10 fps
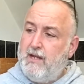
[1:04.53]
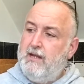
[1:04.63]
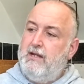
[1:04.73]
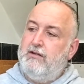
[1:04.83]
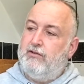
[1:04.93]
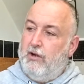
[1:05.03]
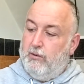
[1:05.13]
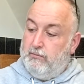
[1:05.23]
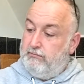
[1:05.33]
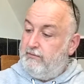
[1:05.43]
So
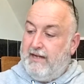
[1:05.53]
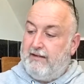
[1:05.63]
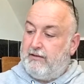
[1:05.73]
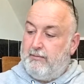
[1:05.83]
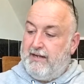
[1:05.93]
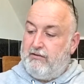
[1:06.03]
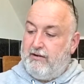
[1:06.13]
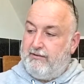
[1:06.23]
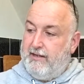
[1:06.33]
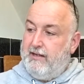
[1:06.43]
yeah, it's going to be
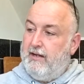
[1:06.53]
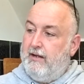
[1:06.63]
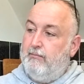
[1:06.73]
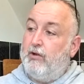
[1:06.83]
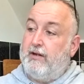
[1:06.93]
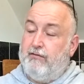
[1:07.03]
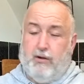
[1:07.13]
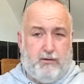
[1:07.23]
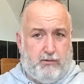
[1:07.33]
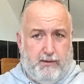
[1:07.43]
interesting. I'm looking
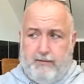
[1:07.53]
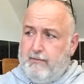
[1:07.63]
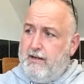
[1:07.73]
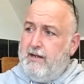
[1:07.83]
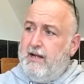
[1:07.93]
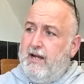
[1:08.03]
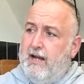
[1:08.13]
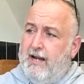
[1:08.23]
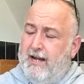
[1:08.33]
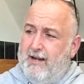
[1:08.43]
forward to it.
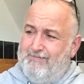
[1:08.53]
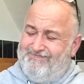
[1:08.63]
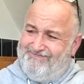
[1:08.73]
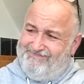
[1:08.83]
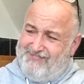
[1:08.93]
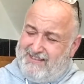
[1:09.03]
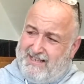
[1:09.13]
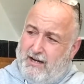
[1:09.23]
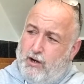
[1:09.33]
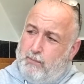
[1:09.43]
Let's get
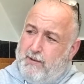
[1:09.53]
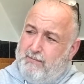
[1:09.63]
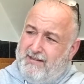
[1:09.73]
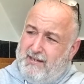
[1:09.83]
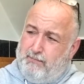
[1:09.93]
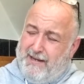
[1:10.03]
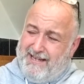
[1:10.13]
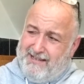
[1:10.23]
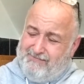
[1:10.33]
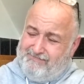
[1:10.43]
it open. Mrs. B
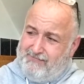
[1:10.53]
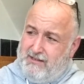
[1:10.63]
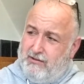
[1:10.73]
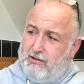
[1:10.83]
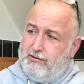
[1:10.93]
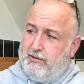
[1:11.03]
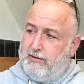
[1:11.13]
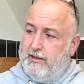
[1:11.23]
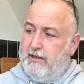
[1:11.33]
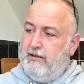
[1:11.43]
is also going
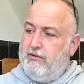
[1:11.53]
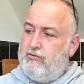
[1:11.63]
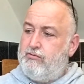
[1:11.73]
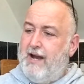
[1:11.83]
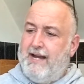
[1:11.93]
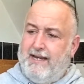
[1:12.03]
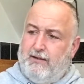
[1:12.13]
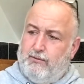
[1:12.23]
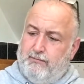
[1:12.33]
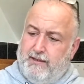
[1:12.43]
to try these
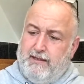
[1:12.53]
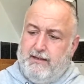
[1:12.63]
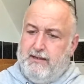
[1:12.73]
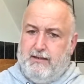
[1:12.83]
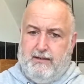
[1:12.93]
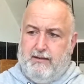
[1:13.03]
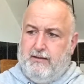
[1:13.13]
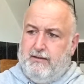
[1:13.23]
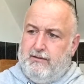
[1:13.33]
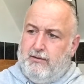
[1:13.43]
with me.
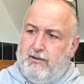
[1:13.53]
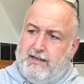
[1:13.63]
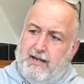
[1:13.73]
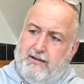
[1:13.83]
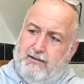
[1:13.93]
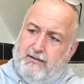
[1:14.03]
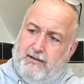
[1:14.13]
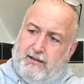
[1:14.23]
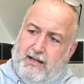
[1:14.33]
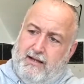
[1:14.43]
So I'll get a
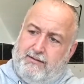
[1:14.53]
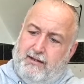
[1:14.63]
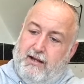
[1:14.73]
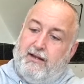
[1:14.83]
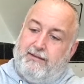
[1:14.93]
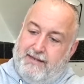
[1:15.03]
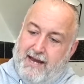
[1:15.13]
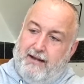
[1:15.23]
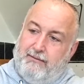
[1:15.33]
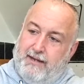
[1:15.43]
glass.
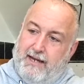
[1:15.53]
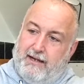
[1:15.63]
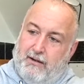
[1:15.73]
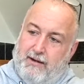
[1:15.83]
Yeah, there you go.